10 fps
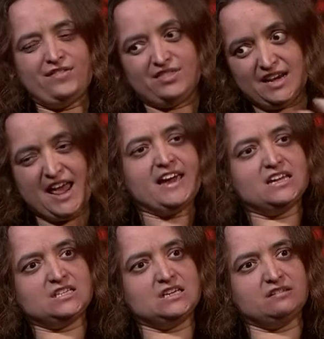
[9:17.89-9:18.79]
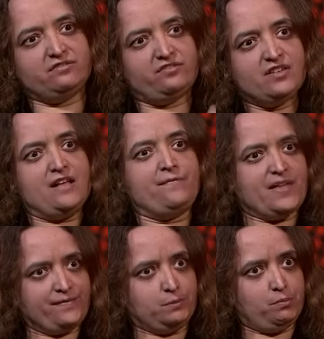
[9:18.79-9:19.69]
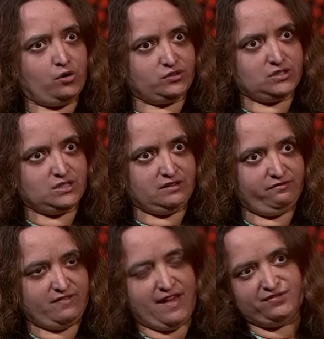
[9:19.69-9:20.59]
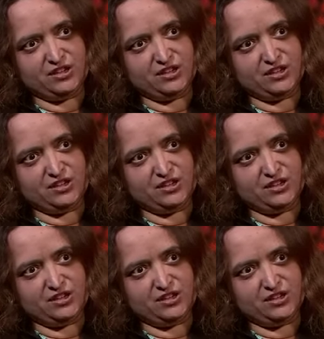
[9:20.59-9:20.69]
the negative than the positive. And